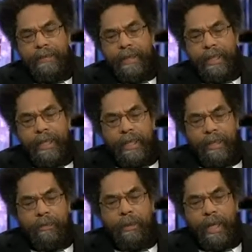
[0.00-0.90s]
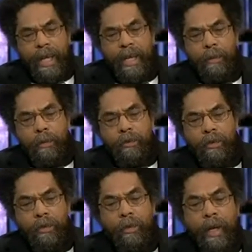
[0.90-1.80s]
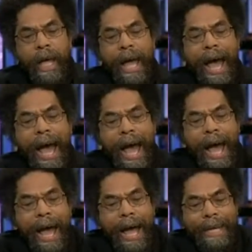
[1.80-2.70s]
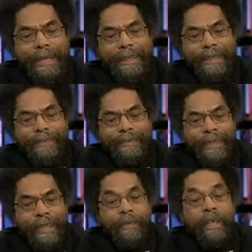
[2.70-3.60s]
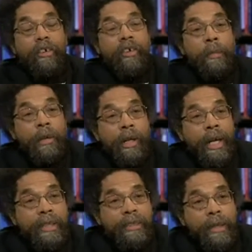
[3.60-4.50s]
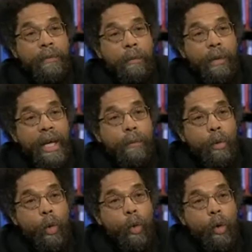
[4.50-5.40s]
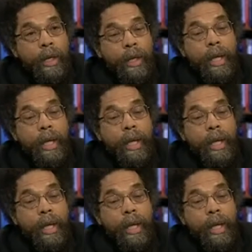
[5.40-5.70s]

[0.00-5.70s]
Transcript: that he has been able to hide and conceal that criminalizing of the black poor